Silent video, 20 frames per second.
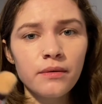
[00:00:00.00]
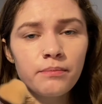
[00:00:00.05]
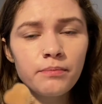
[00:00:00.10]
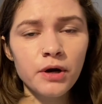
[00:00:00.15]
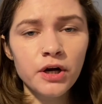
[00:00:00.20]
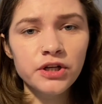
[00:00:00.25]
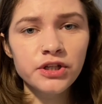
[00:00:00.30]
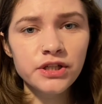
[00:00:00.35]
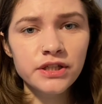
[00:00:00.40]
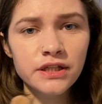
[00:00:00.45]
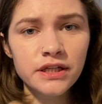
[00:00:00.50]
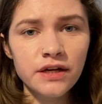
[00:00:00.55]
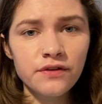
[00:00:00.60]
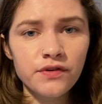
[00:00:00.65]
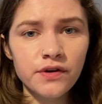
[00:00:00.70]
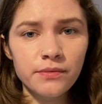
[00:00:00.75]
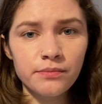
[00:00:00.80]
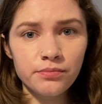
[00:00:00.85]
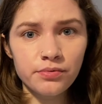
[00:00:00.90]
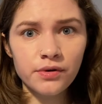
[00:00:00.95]
purchase a
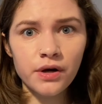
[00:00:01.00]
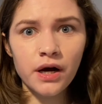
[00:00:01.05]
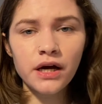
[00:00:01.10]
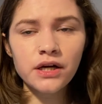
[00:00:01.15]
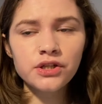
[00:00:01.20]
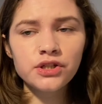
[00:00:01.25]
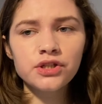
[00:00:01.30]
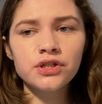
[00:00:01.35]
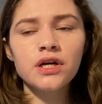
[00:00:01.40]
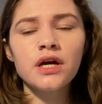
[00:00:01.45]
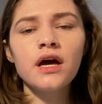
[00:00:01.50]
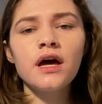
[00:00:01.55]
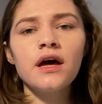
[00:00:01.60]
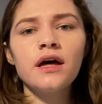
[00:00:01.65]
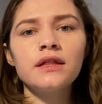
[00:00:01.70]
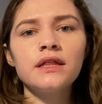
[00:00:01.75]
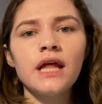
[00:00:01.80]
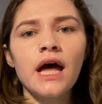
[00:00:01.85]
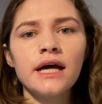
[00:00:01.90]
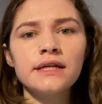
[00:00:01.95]
different brush
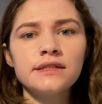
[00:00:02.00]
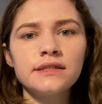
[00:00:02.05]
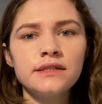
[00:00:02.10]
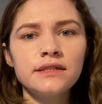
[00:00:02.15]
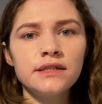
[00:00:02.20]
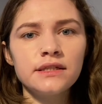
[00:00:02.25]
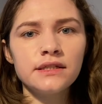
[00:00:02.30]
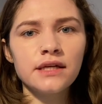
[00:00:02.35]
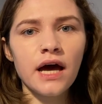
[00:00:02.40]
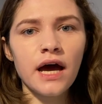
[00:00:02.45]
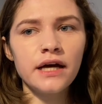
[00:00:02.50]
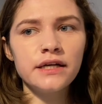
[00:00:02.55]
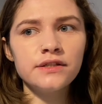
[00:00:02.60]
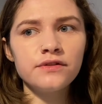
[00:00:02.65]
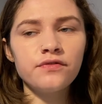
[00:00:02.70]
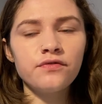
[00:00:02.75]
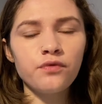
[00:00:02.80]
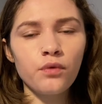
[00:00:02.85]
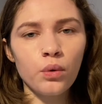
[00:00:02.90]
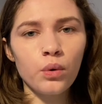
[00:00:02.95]
that's designed
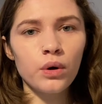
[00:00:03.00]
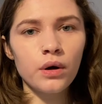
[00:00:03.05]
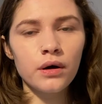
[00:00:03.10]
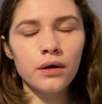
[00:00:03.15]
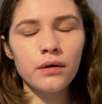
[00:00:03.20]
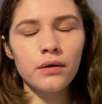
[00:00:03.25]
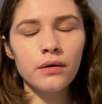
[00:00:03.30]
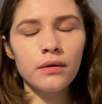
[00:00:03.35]
for